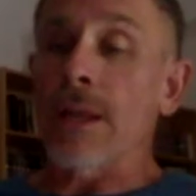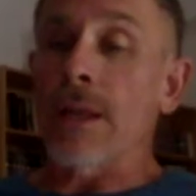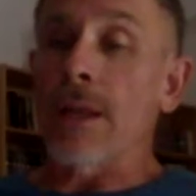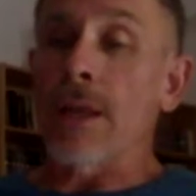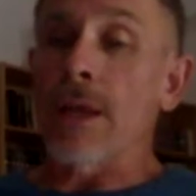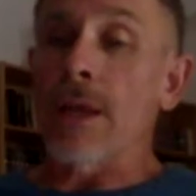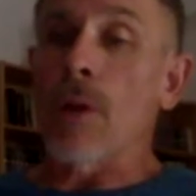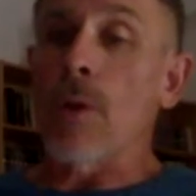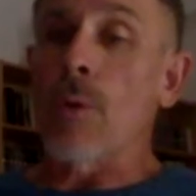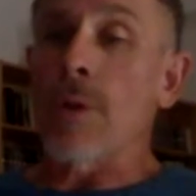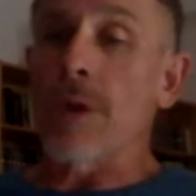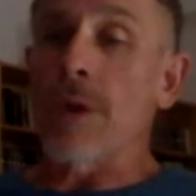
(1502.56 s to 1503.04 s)

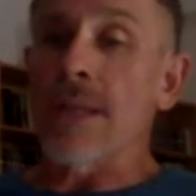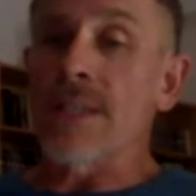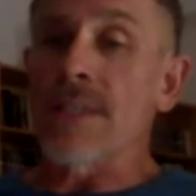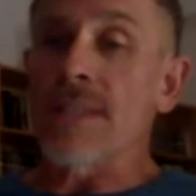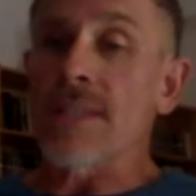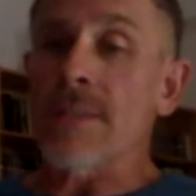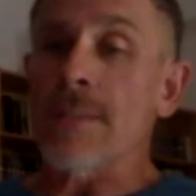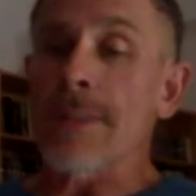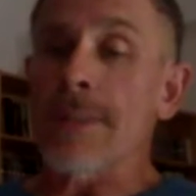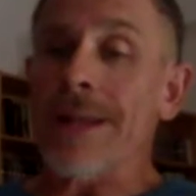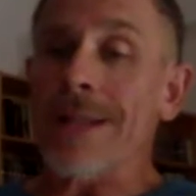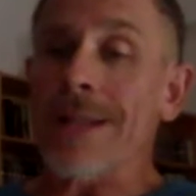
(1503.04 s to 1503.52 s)
low
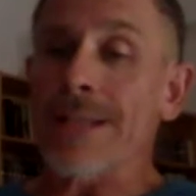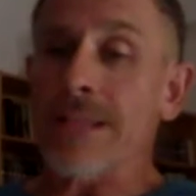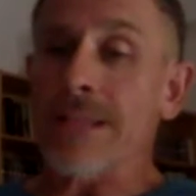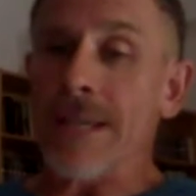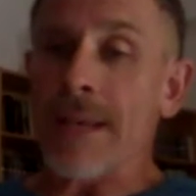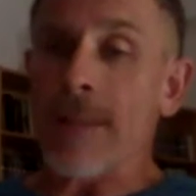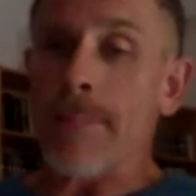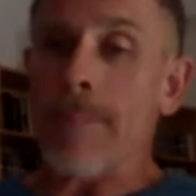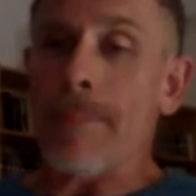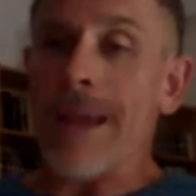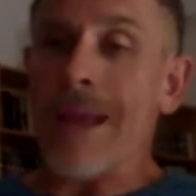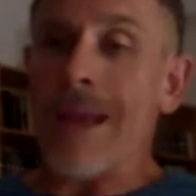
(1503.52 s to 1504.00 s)

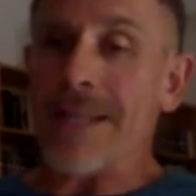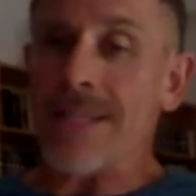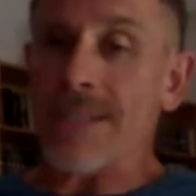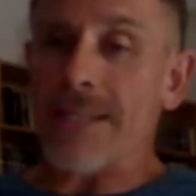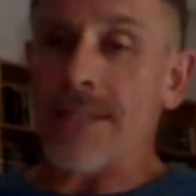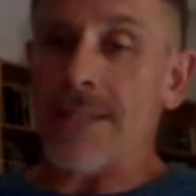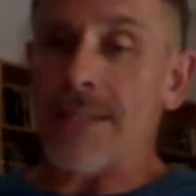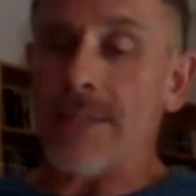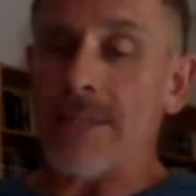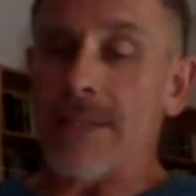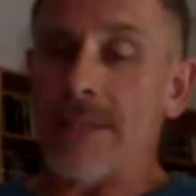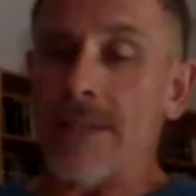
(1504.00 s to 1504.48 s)
enzymatic
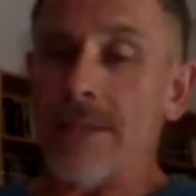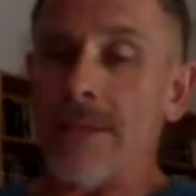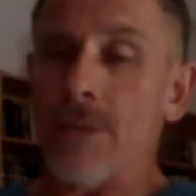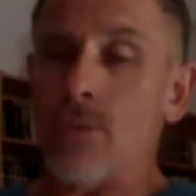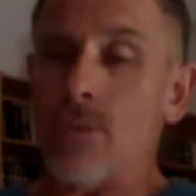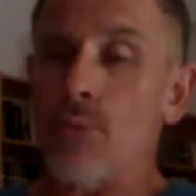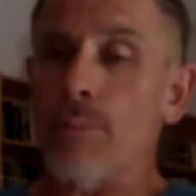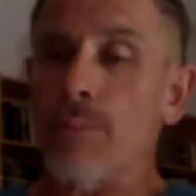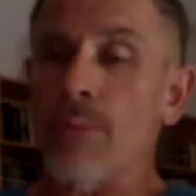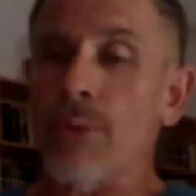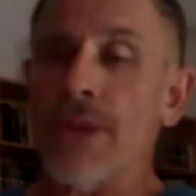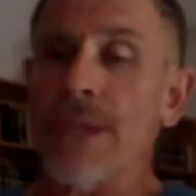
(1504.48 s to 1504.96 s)
capacity
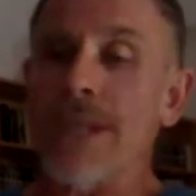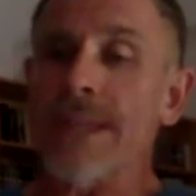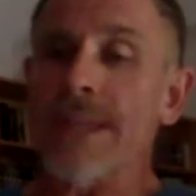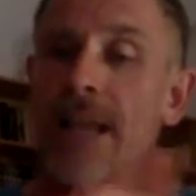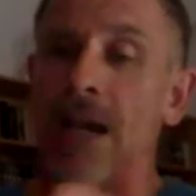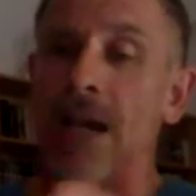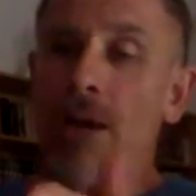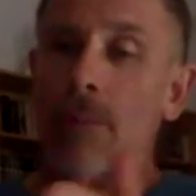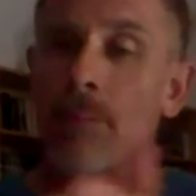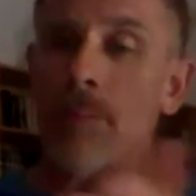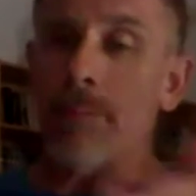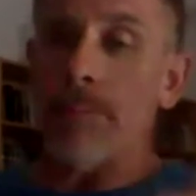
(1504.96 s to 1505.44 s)
to break
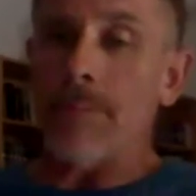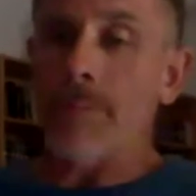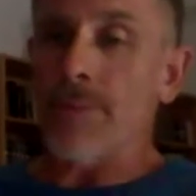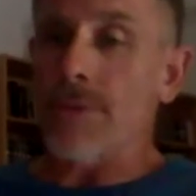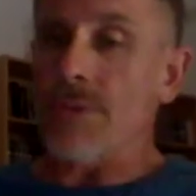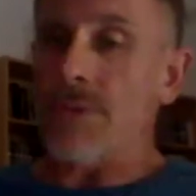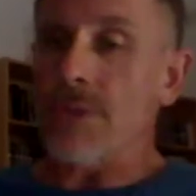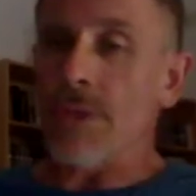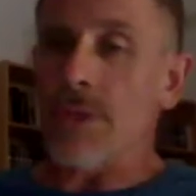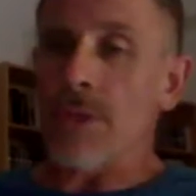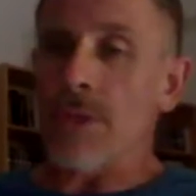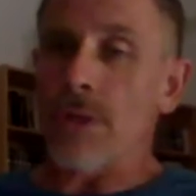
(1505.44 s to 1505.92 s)
down
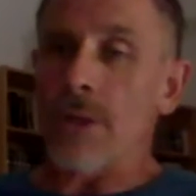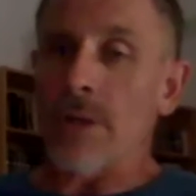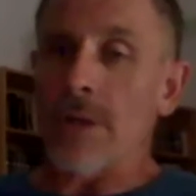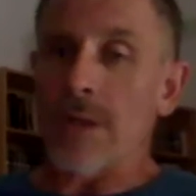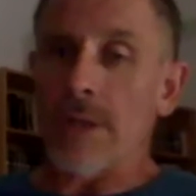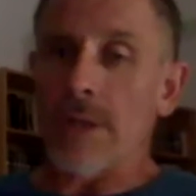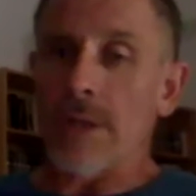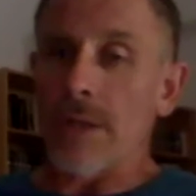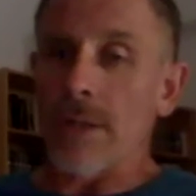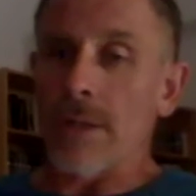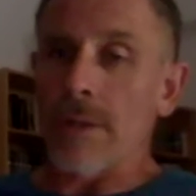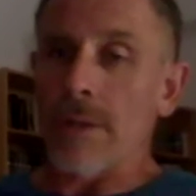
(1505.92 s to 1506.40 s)

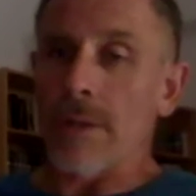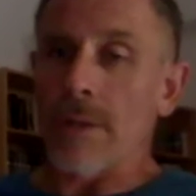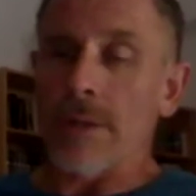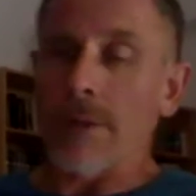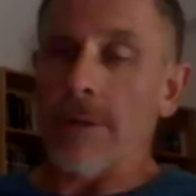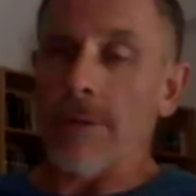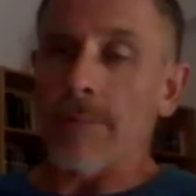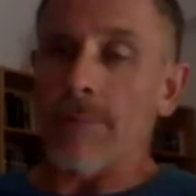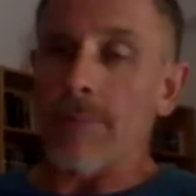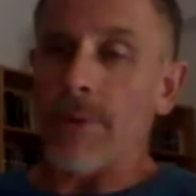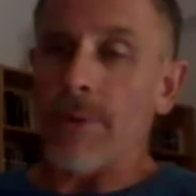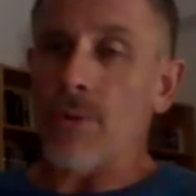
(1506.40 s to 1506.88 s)
particular
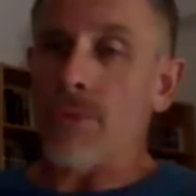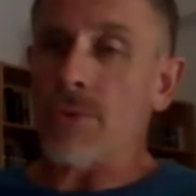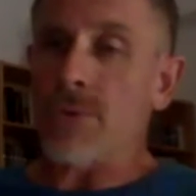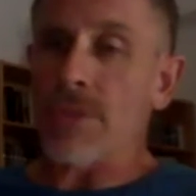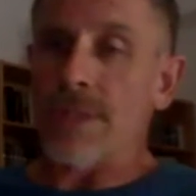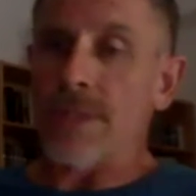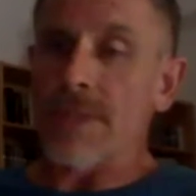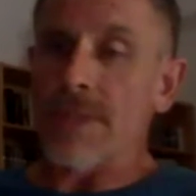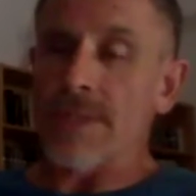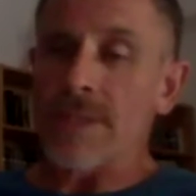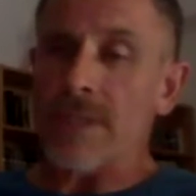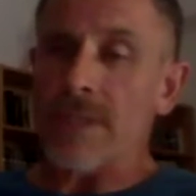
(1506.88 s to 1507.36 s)

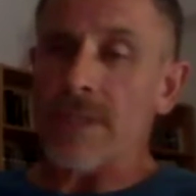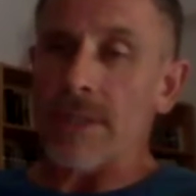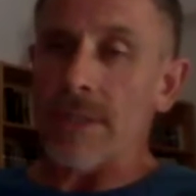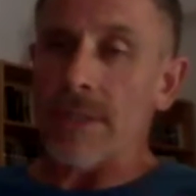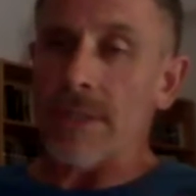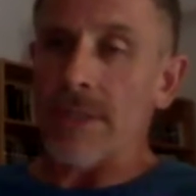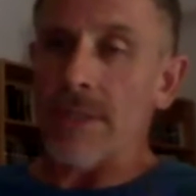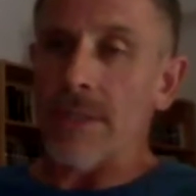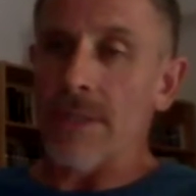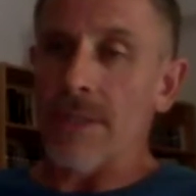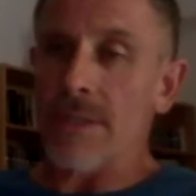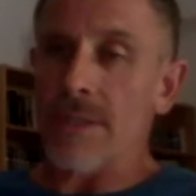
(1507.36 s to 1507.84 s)
proteins
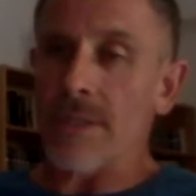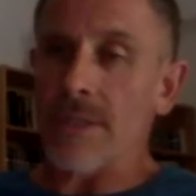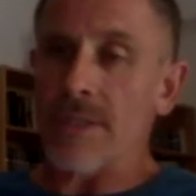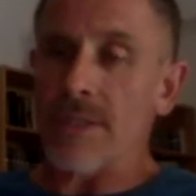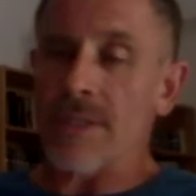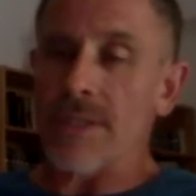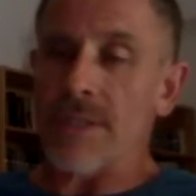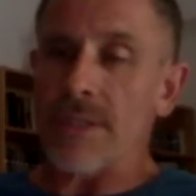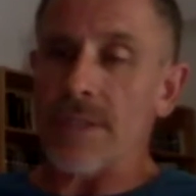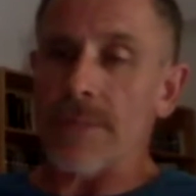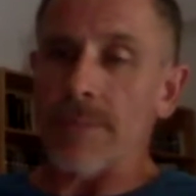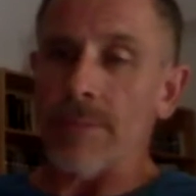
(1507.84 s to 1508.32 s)
in the
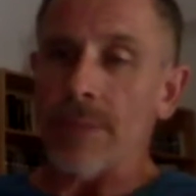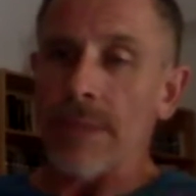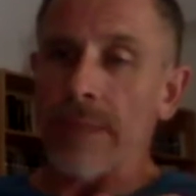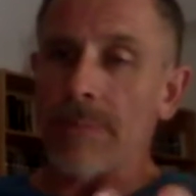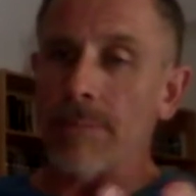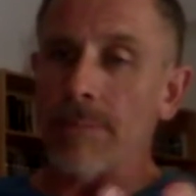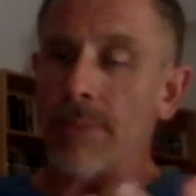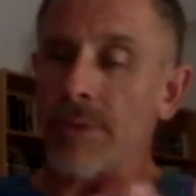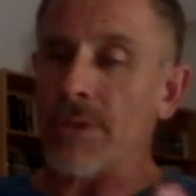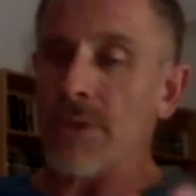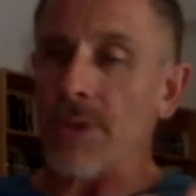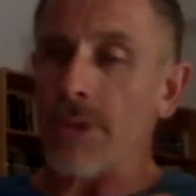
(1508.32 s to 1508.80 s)
system,
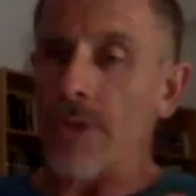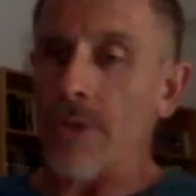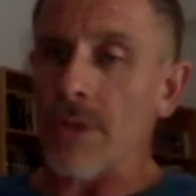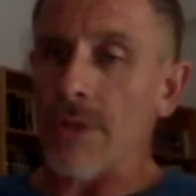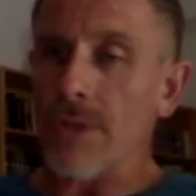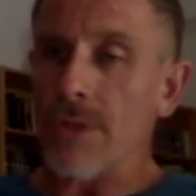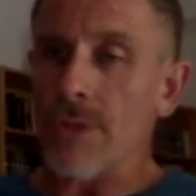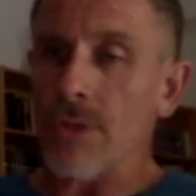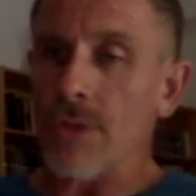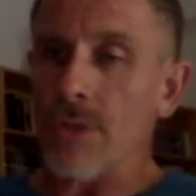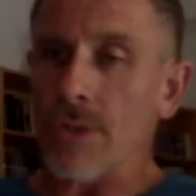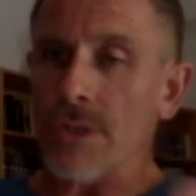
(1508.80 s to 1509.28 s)
and
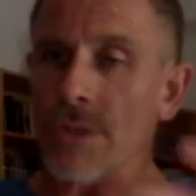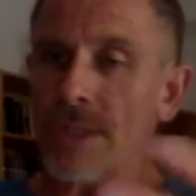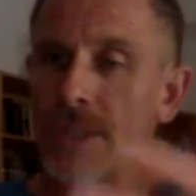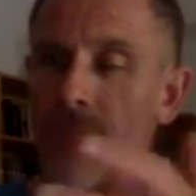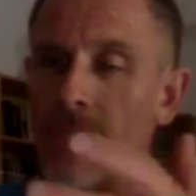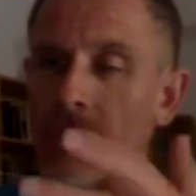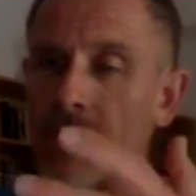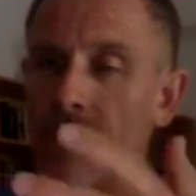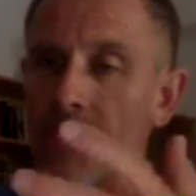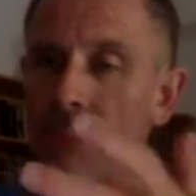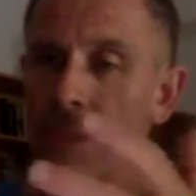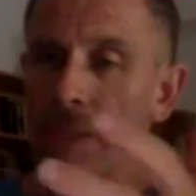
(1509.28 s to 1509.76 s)
particular
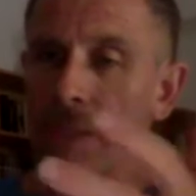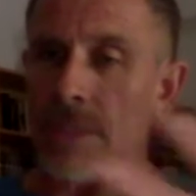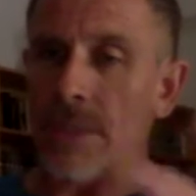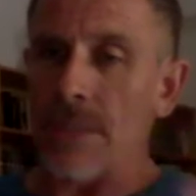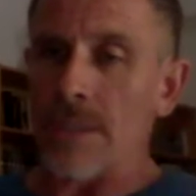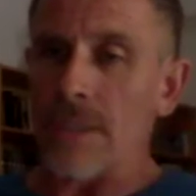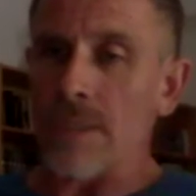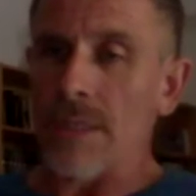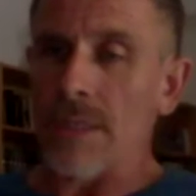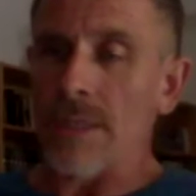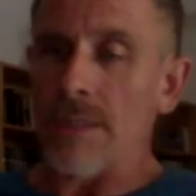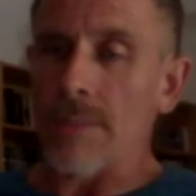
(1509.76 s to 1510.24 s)
toxins
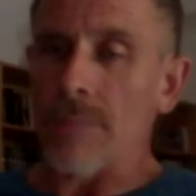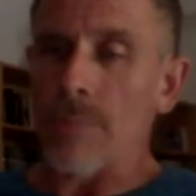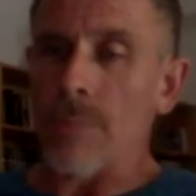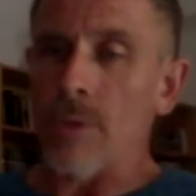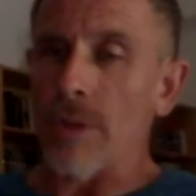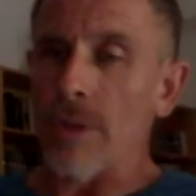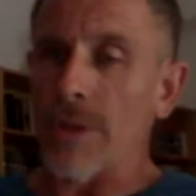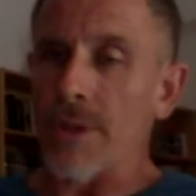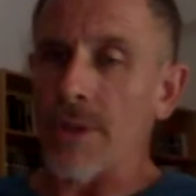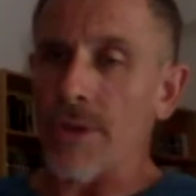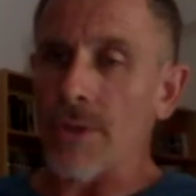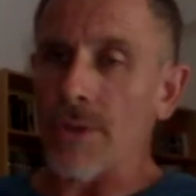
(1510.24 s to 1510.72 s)
and
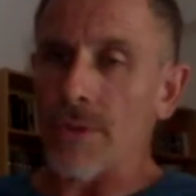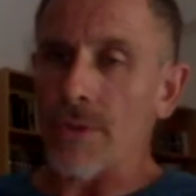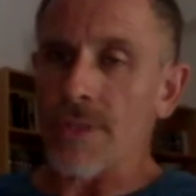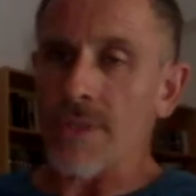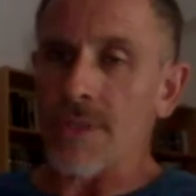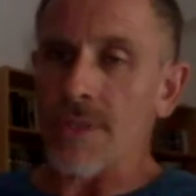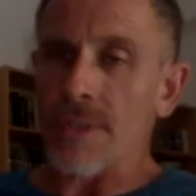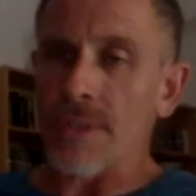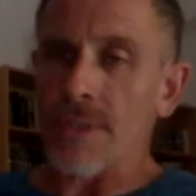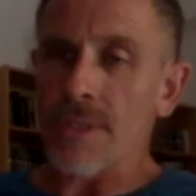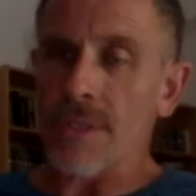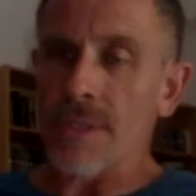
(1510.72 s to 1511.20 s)

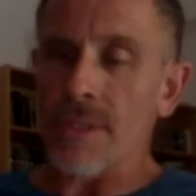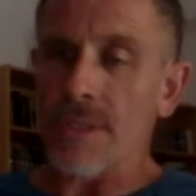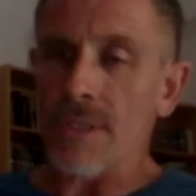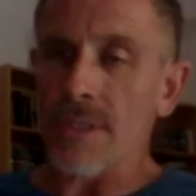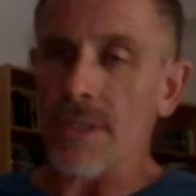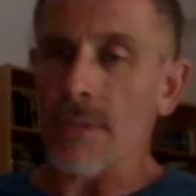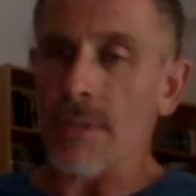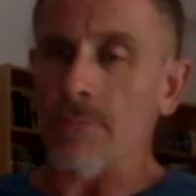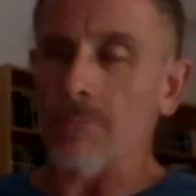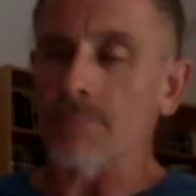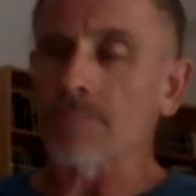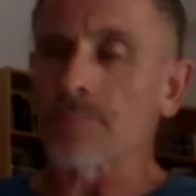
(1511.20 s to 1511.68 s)
molecules in the
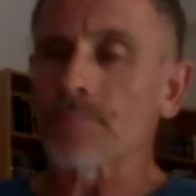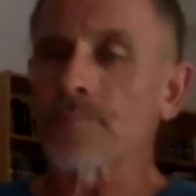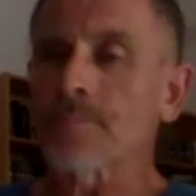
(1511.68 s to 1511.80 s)
system.